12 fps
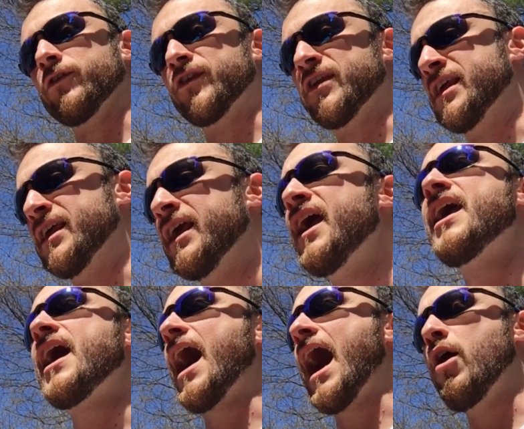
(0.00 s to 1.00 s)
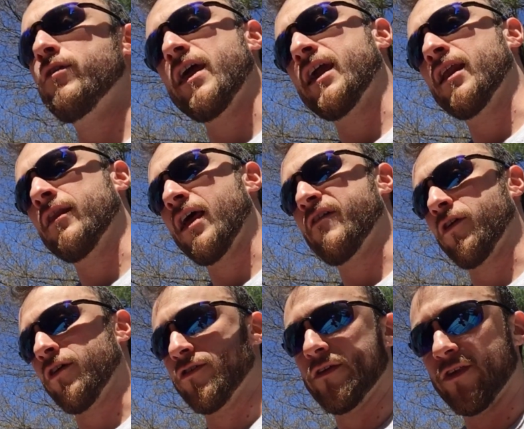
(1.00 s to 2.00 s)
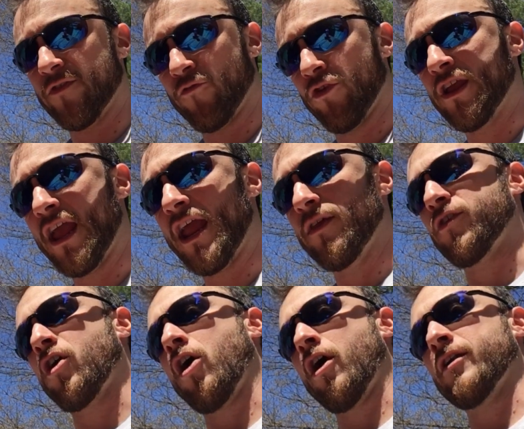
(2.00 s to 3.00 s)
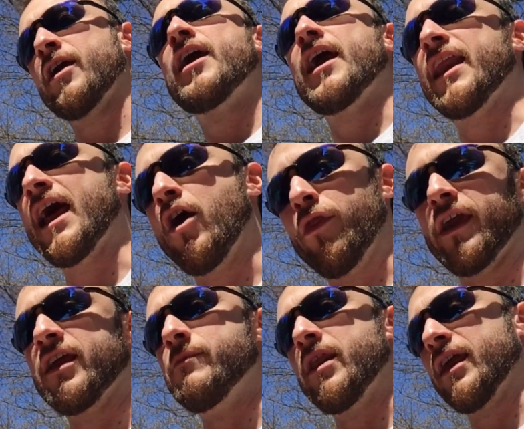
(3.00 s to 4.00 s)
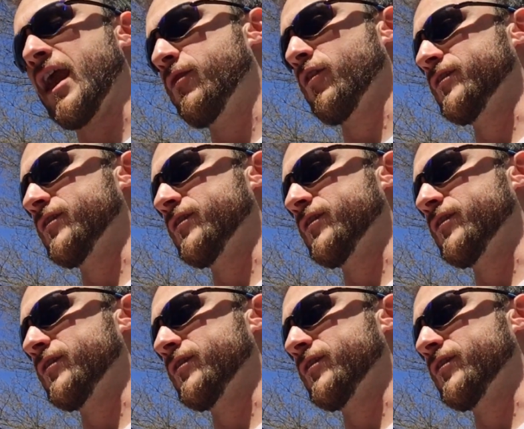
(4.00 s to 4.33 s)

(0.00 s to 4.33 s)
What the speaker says: see how they can leverage this free 8th card and how they can mitigate their